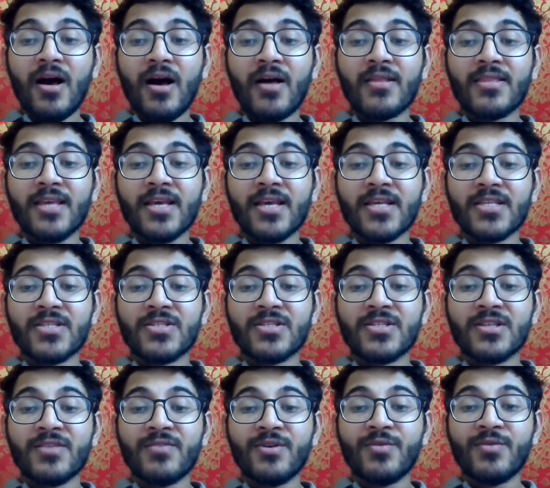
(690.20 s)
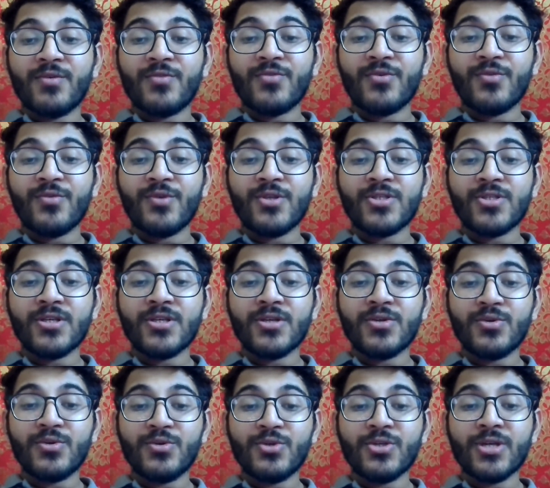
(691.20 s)
Thanks everyone for watching.
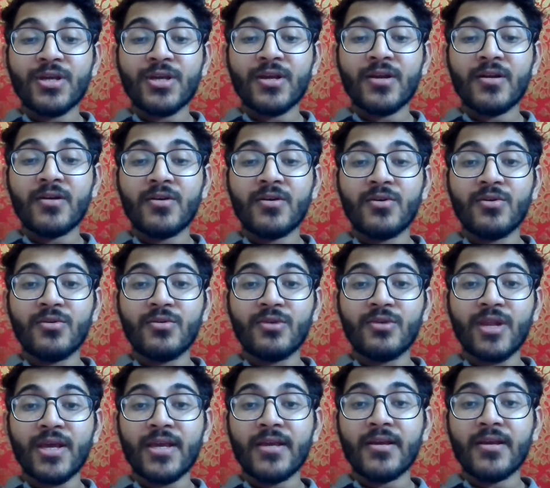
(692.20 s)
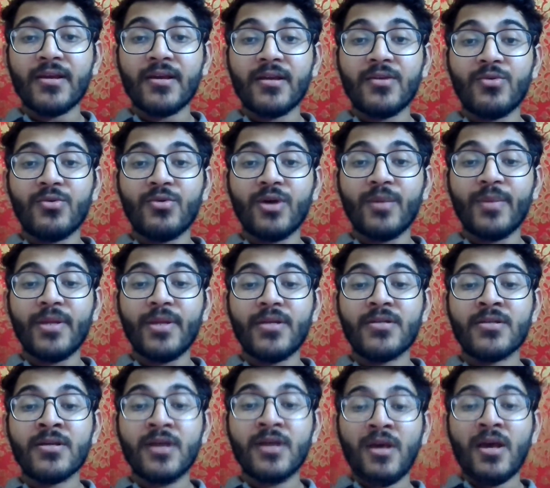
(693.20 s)
Do share, do like, do comment,
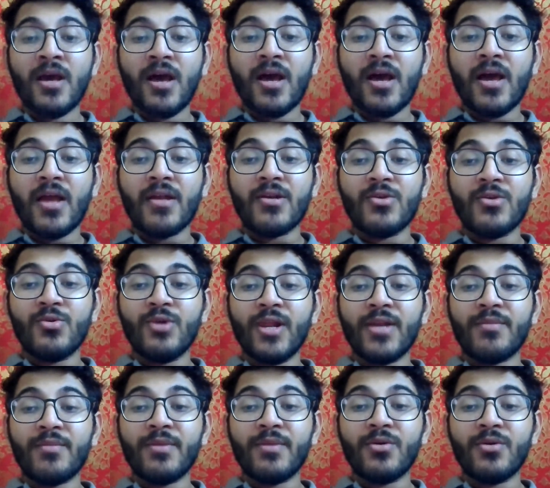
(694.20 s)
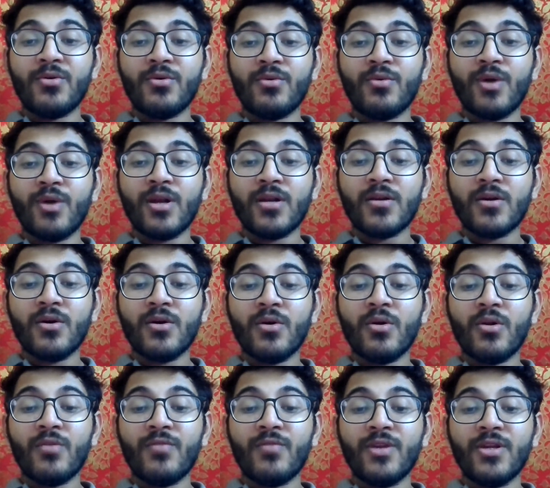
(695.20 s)
and do let me know what all
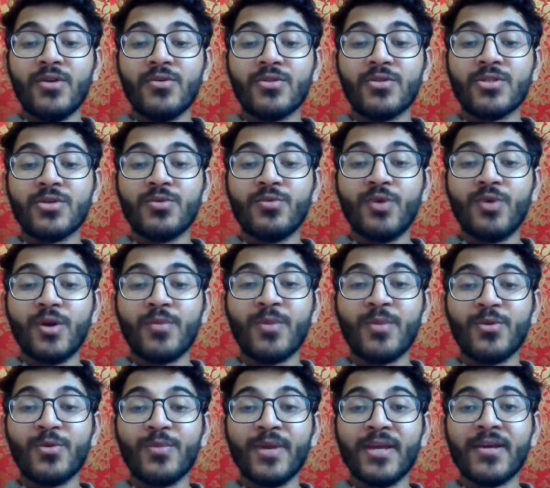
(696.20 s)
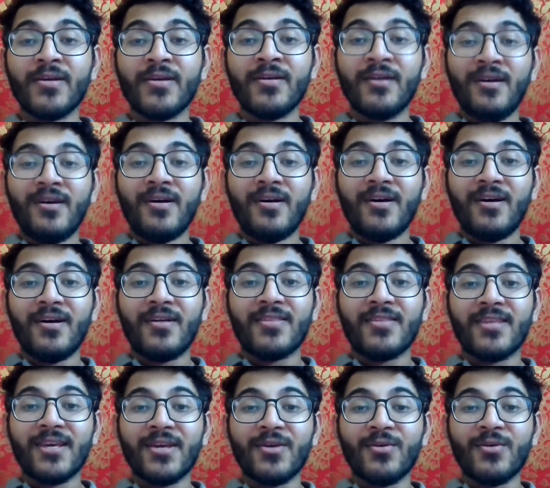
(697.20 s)
videos you want me to make.
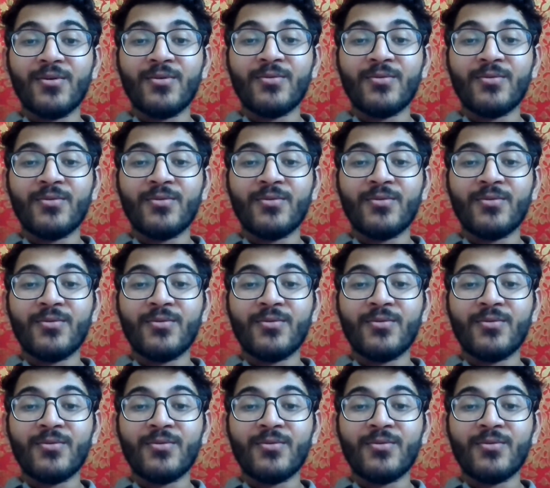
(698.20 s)
Thank you.